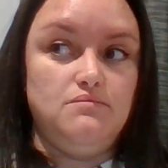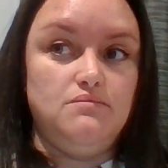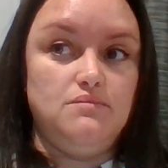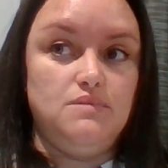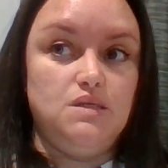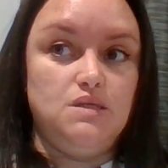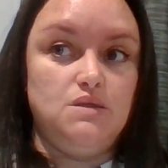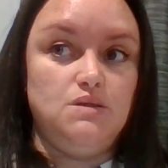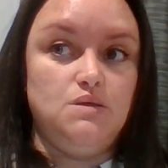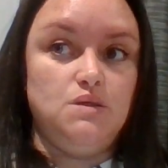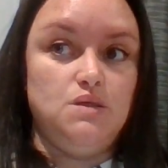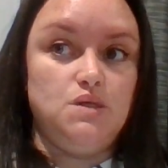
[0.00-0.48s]

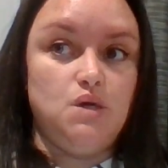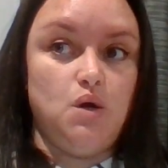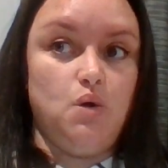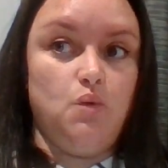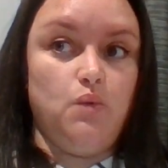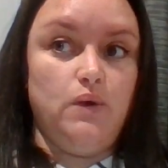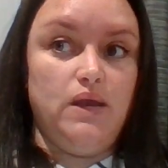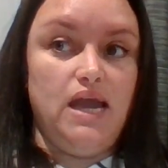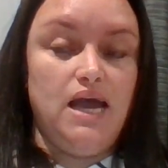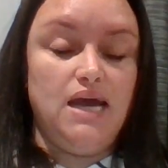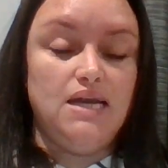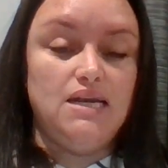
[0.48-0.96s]
so we
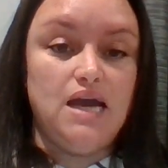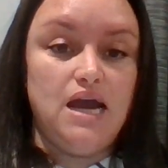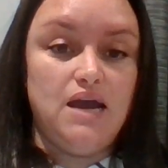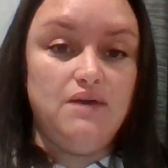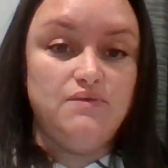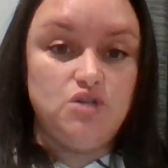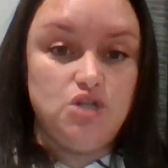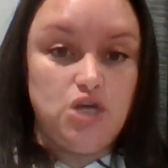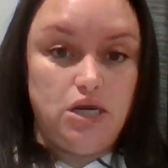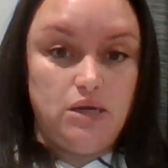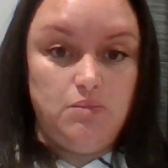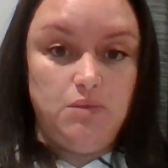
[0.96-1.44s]
had to have
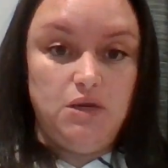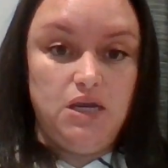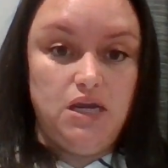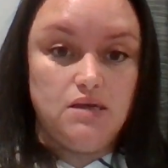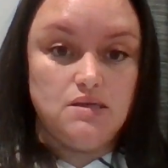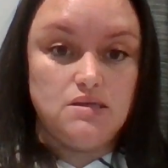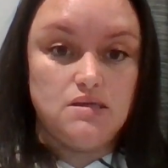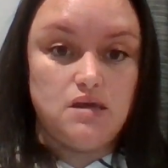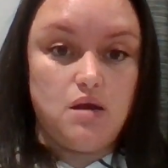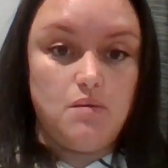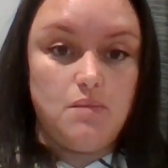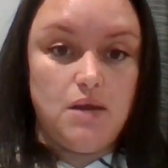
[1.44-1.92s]
JPS
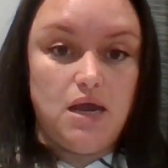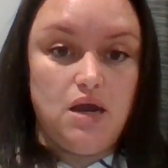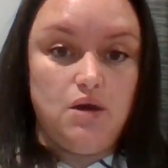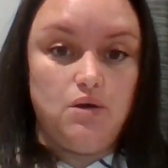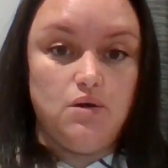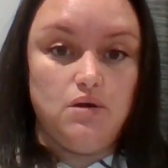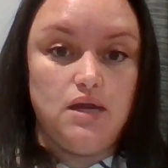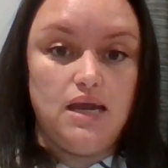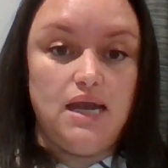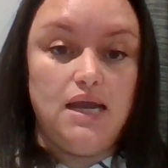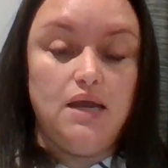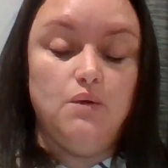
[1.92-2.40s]
come out
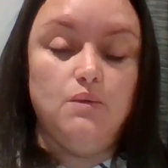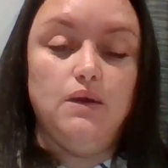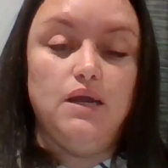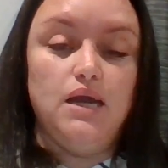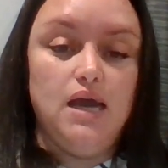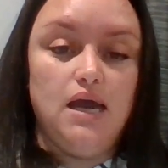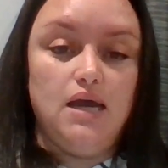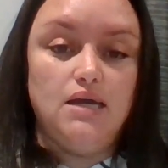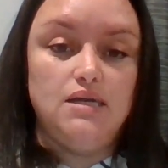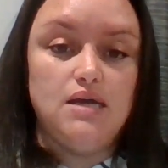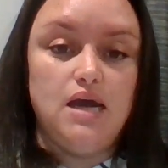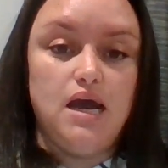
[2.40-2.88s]
and we had
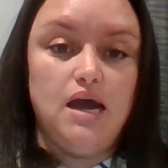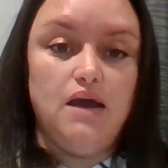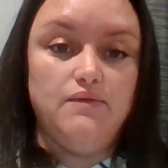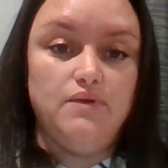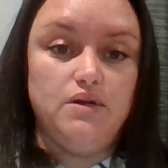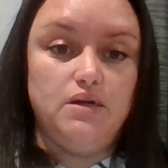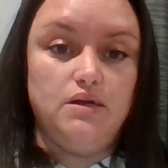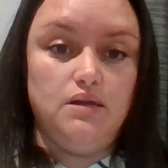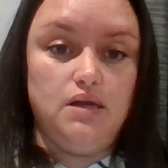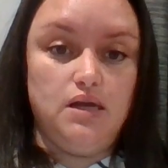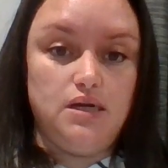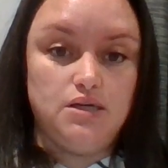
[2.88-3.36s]
to have an
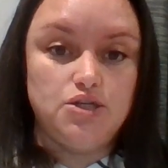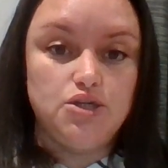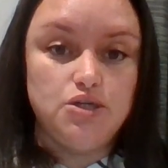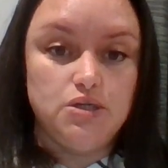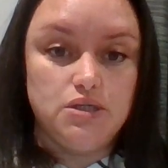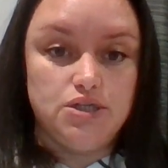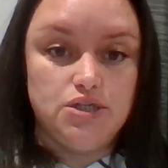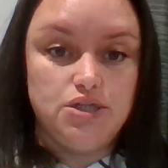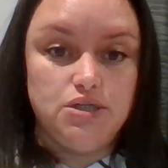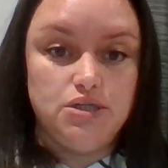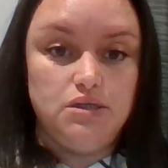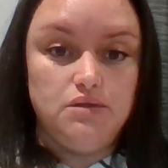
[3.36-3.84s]

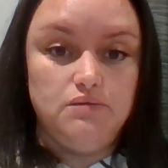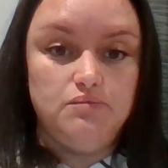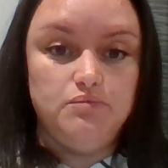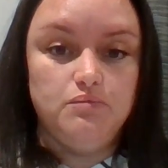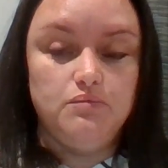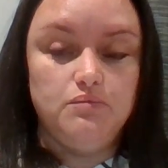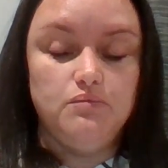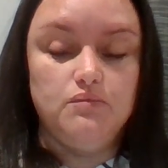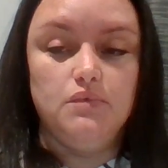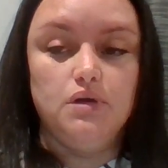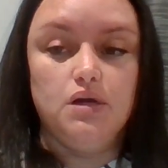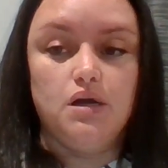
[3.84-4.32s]
electrician
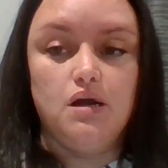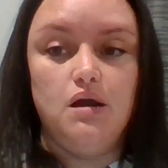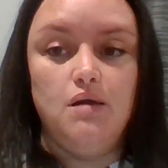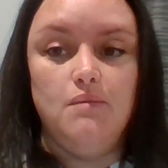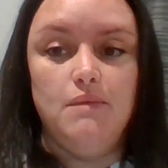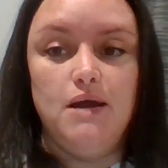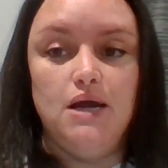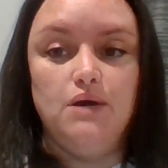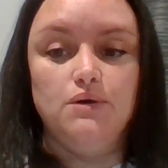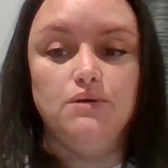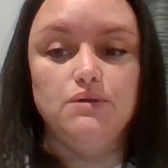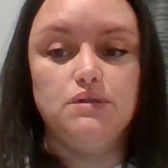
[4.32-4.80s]
come
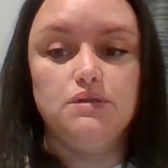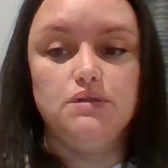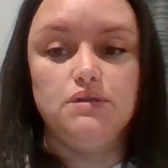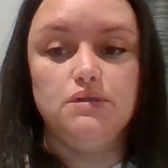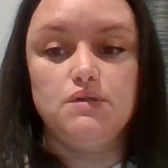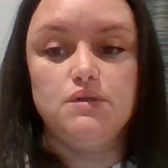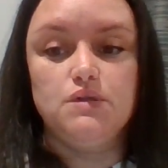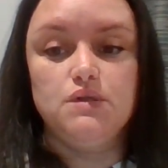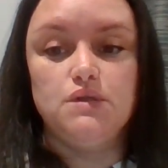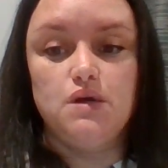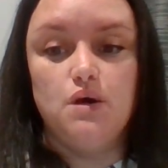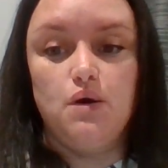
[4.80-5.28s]
out.
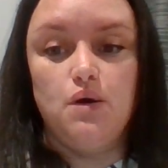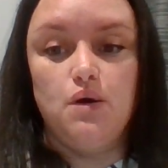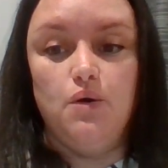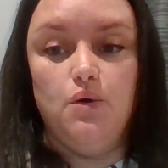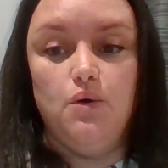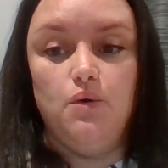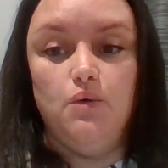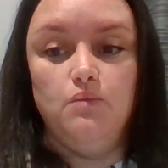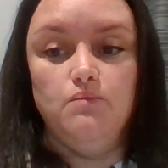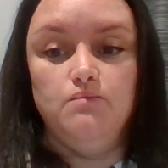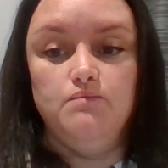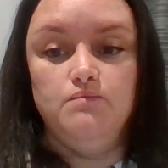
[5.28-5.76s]
So,
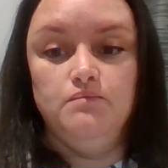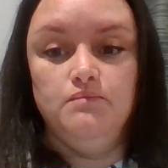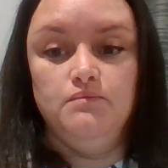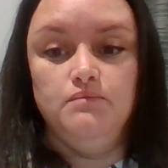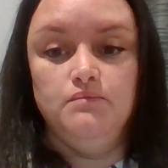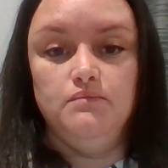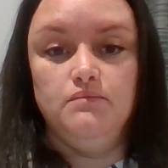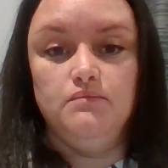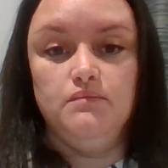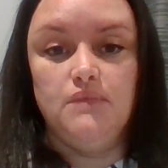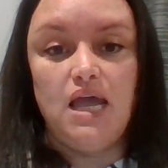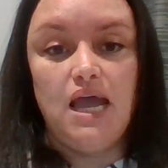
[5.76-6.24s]

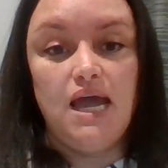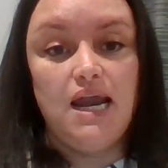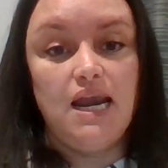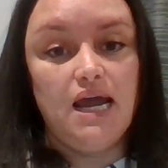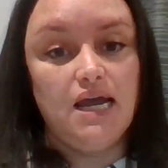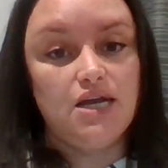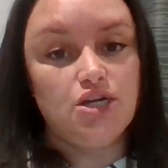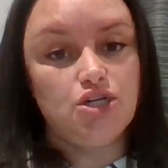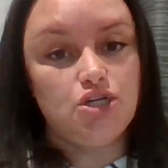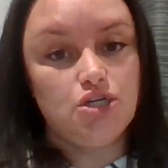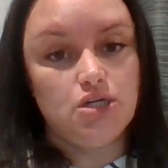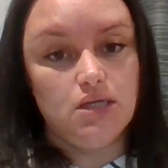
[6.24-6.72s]
and
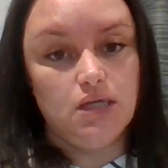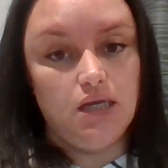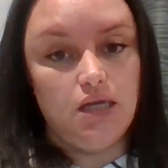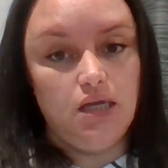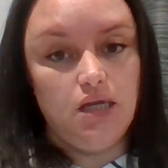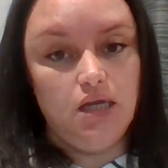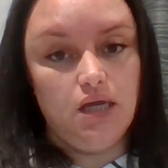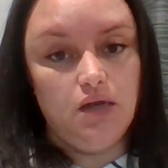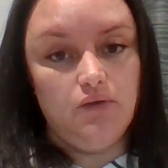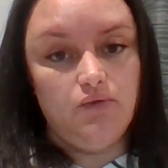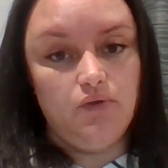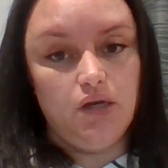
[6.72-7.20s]
actually,
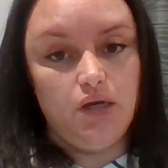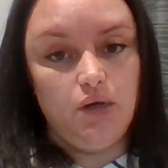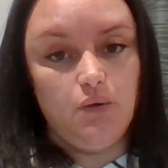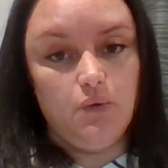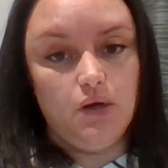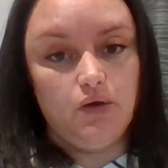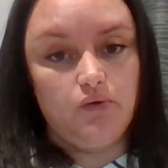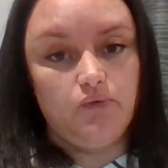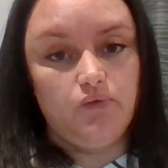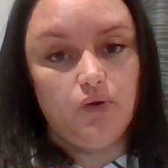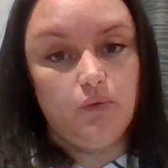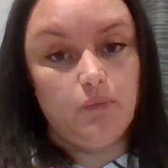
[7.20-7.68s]
if anyone
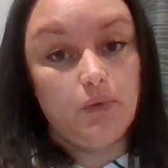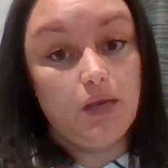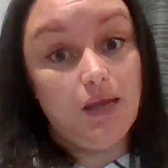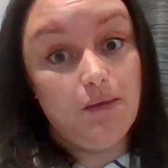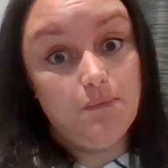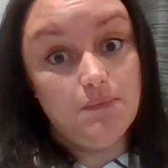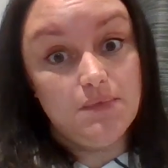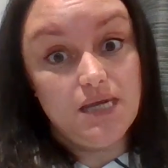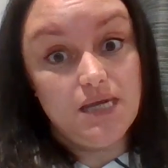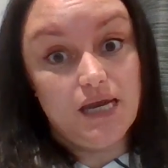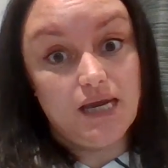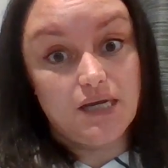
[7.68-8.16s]
from
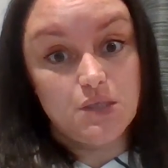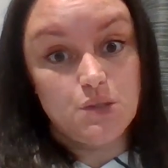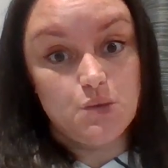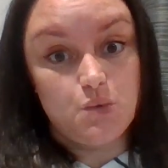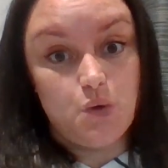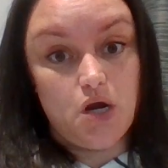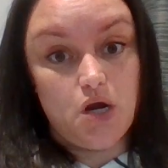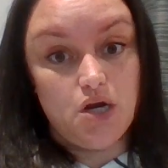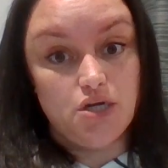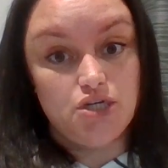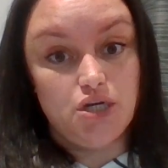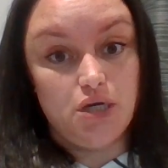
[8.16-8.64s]
Chemtech is
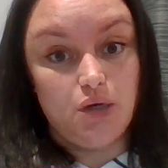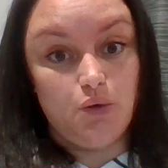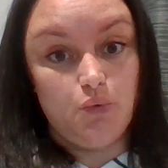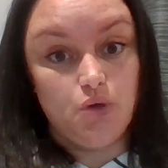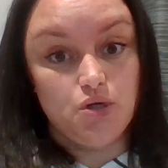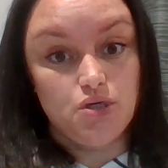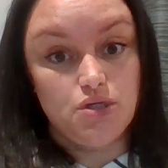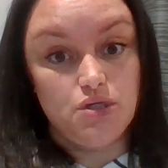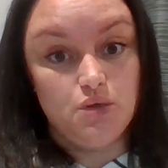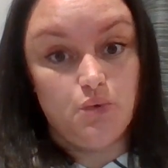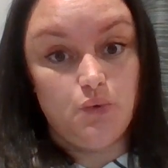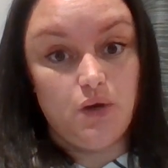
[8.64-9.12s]
watching, we're
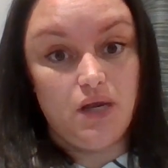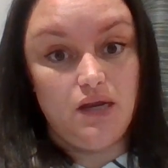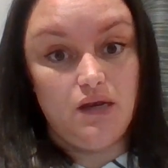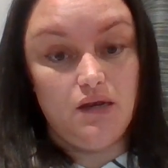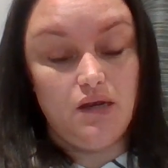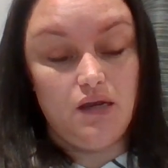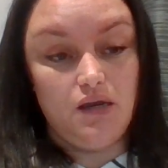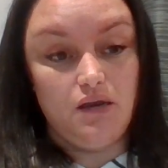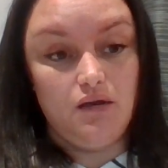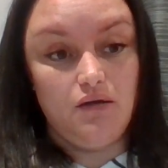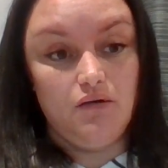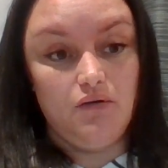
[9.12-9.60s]
still
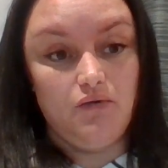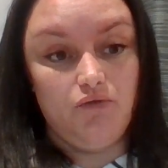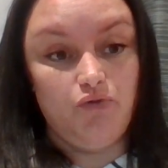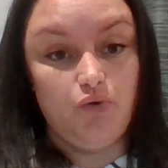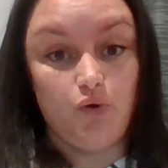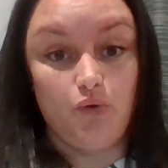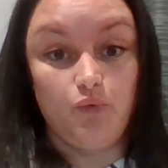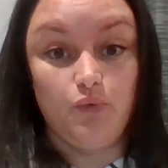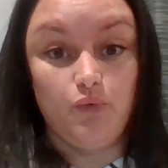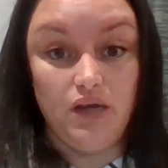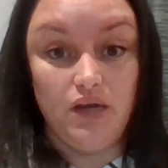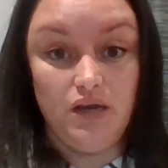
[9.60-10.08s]
waiting for a
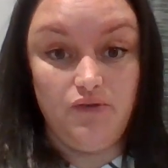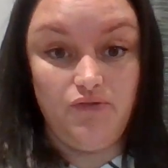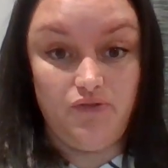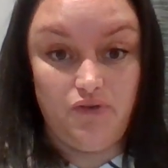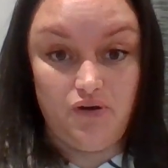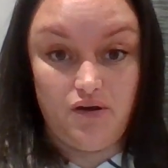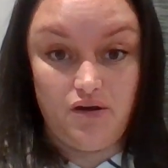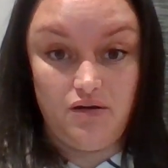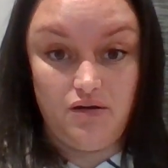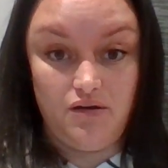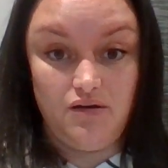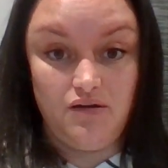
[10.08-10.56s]

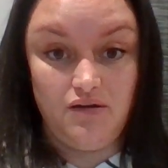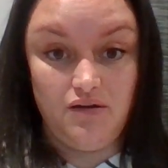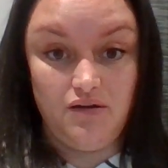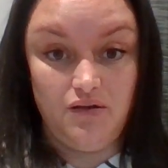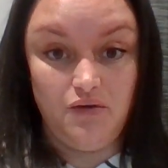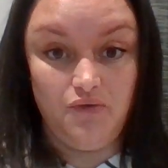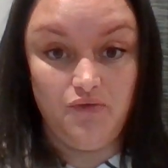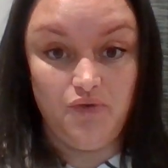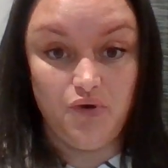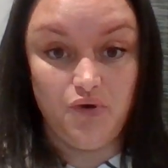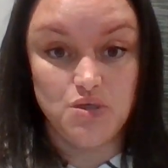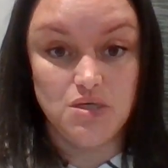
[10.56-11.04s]
refund
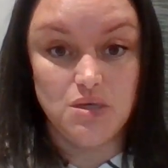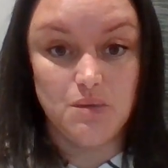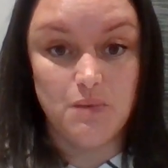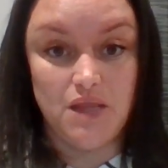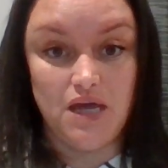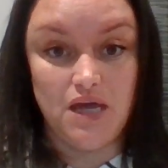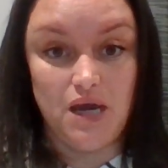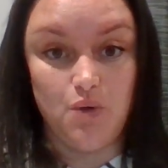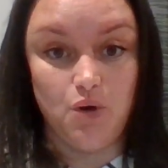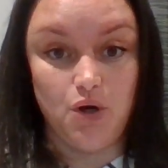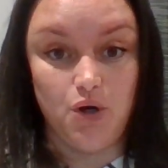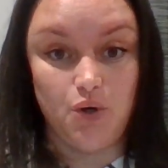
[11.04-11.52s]
for some of that
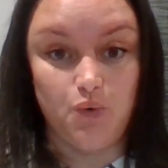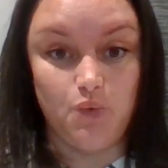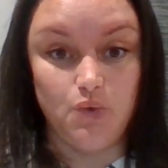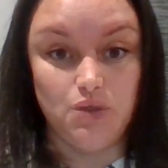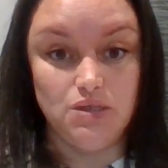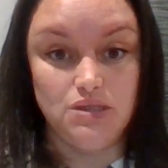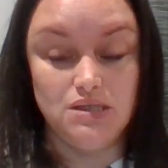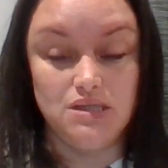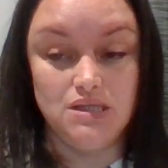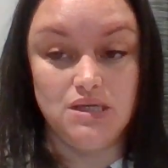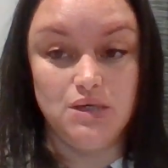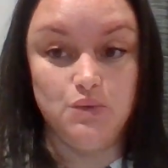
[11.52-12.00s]
work
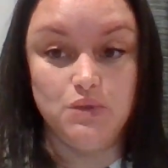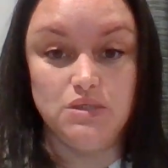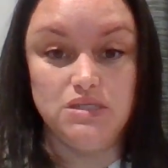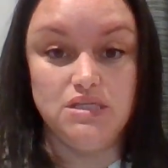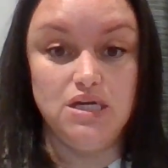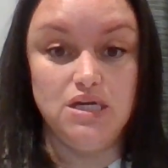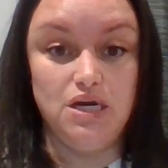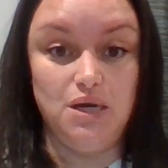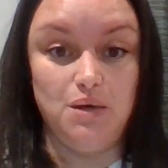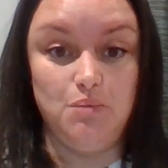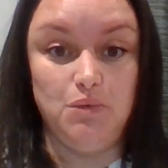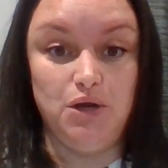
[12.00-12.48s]
that was
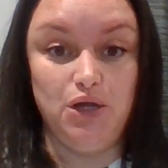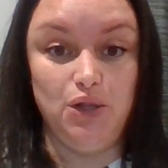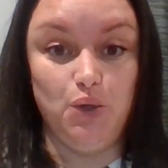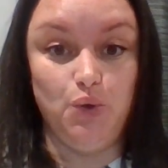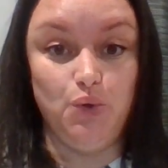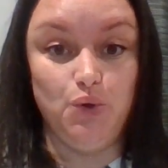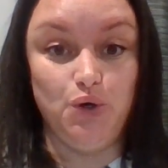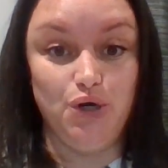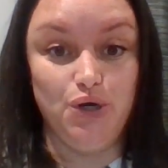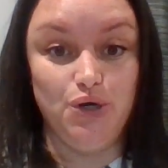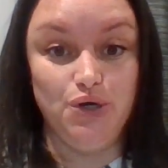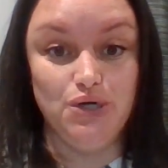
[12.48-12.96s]
done. My
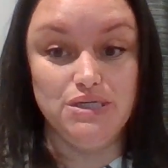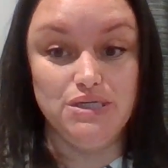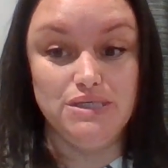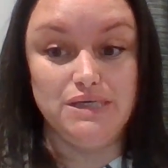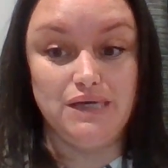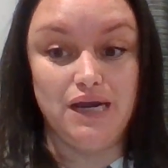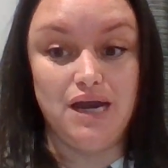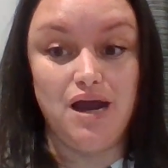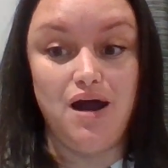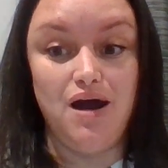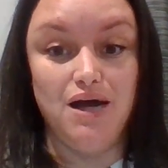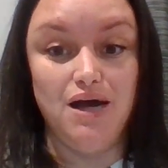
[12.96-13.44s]
lawyer is in
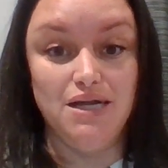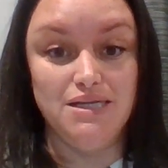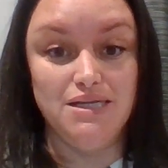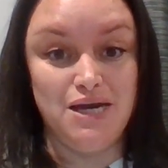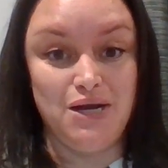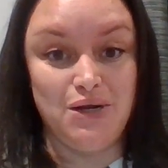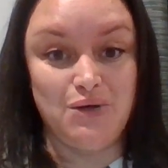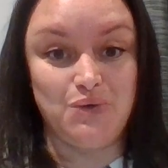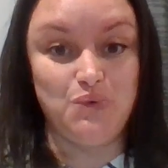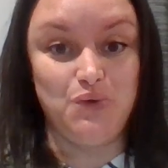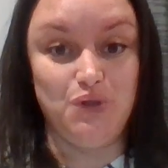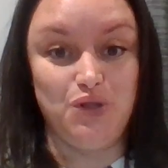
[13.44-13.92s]
contact
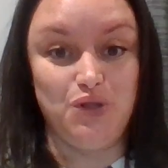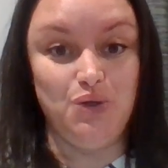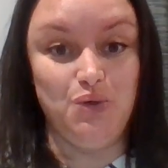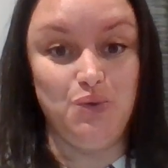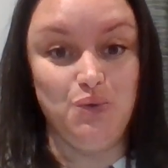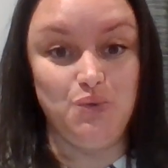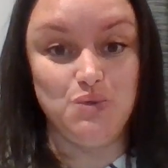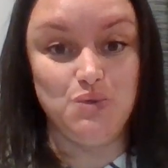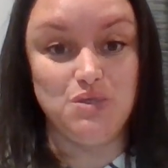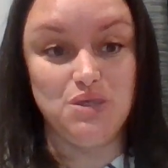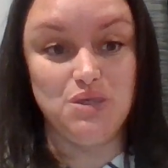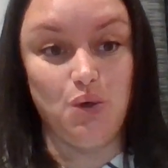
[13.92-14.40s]
with you,
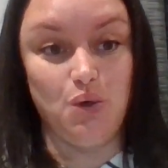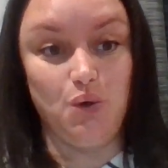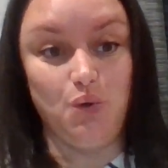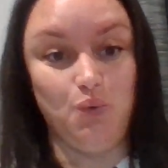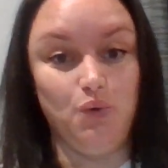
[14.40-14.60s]
so